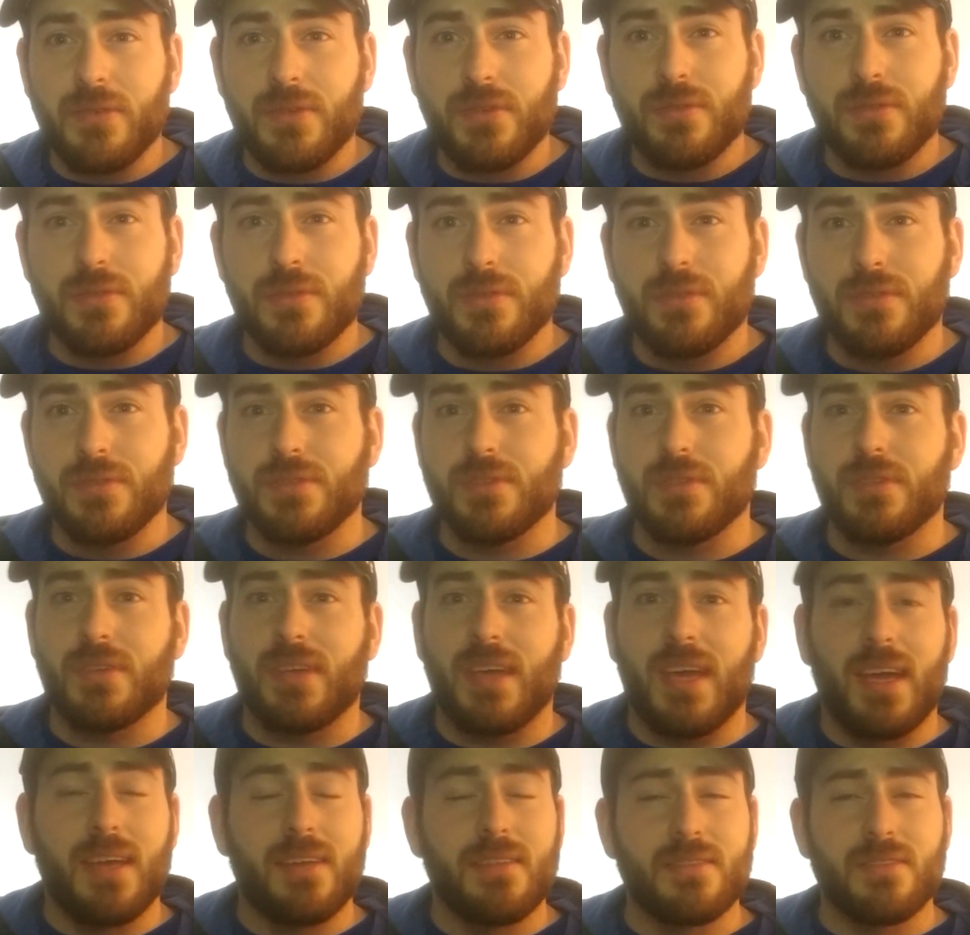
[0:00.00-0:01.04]
filters or
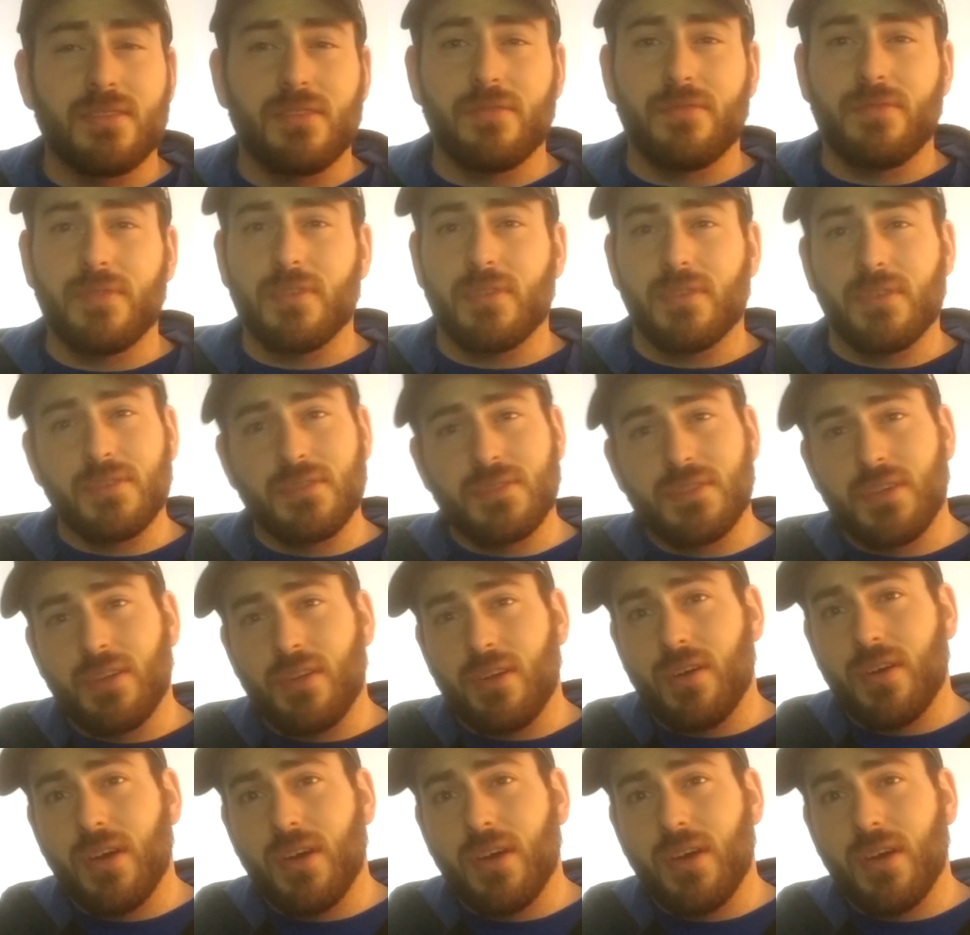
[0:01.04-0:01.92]
canister filters,